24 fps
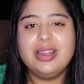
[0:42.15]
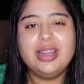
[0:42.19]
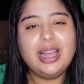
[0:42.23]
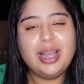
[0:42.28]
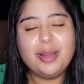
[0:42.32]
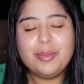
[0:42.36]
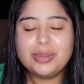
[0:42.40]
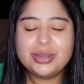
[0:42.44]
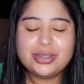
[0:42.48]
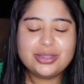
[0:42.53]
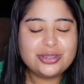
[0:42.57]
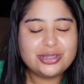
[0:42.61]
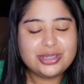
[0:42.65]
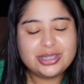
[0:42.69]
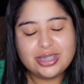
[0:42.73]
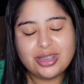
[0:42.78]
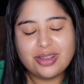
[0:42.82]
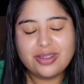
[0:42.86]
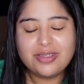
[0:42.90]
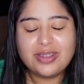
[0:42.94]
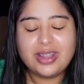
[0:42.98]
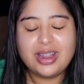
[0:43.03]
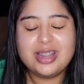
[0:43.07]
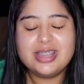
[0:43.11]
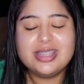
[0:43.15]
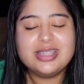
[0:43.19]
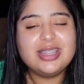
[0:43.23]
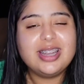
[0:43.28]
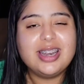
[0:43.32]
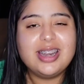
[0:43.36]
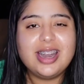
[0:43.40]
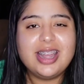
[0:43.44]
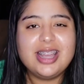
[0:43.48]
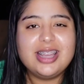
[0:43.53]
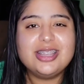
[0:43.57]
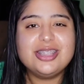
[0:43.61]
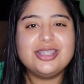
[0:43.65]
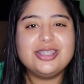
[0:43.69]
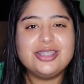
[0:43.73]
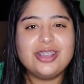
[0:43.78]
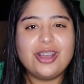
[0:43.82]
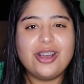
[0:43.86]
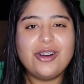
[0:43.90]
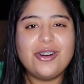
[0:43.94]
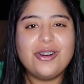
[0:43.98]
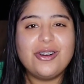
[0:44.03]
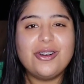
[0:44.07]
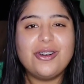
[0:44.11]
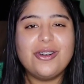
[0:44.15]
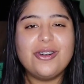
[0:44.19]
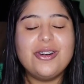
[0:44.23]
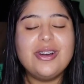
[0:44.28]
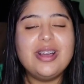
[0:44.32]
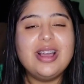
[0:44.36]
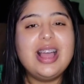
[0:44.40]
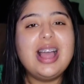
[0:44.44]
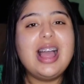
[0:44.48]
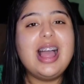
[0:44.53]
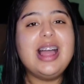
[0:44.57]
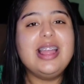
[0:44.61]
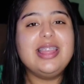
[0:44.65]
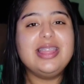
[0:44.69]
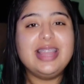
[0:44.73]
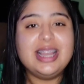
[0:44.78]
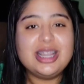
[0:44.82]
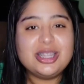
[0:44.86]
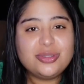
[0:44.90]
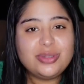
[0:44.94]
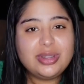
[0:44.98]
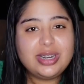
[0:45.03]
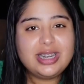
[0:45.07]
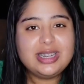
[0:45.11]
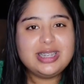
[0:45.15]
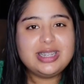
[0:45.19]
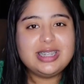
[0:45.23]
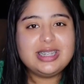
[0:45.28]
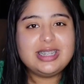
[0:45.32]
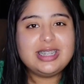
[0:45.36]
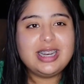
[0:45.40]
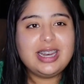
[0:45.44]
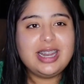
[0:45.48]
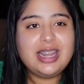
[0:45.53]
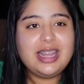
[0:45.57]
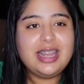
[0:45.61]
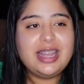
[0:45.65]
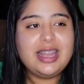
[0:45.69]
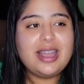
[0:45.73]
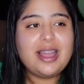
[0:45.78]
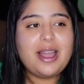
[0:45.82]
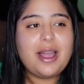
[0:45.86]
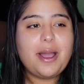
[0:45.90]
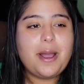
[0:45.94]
I'm gonna do self-care Sunday. So that's what I did today.